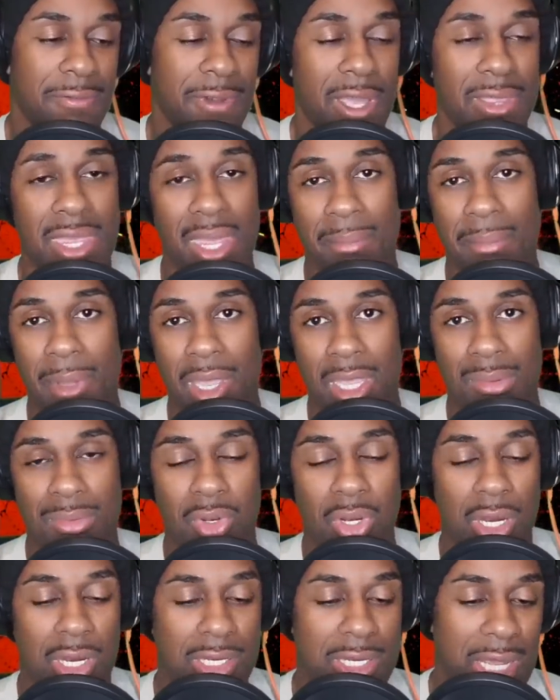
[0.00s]
find that in my
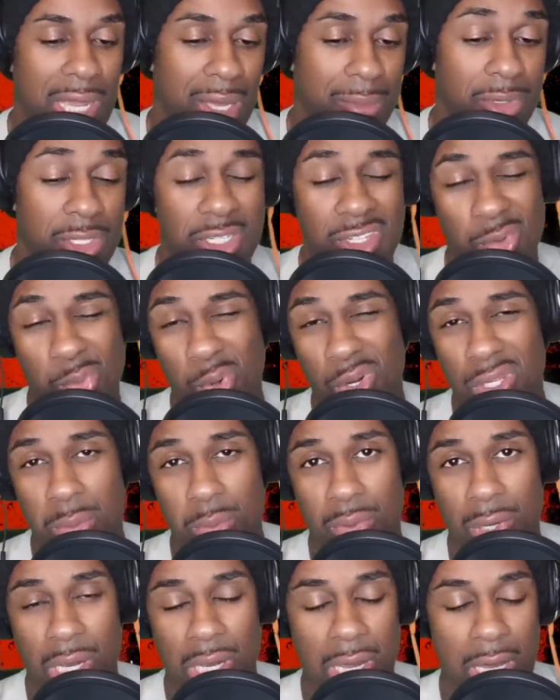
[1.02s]
community tab. Just support the
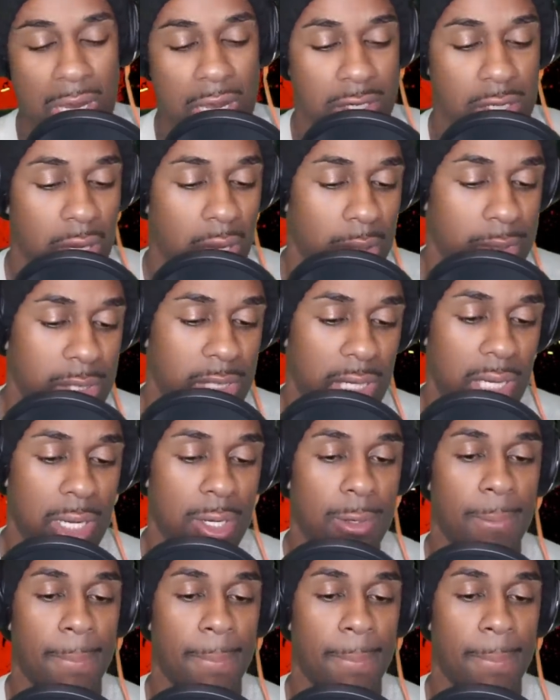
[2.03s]
Brig Gang. That's all I'm saying.